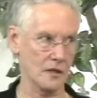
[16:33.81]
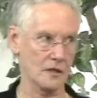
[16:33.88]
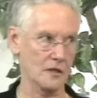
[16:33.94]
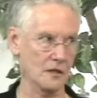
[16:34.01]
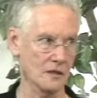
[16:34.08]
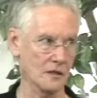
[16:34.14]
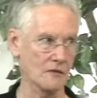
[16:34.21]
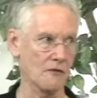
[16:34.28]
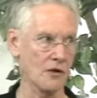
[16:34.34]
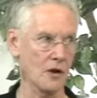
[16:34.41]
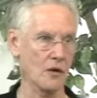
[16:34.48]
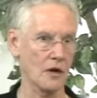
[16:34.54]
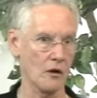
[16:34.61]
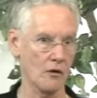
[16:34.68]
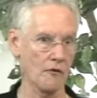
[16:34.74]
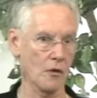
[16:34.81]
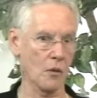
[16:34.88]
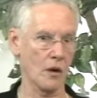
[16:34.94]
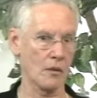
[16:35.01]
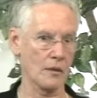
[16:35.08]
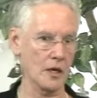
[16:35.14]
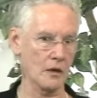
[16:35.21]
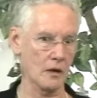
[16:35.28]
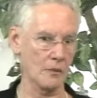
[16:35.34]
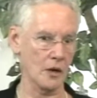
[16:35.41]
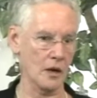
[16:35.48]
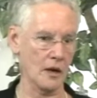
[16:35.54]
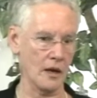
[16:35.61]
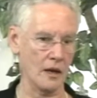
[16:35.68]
is a very overwhelming number,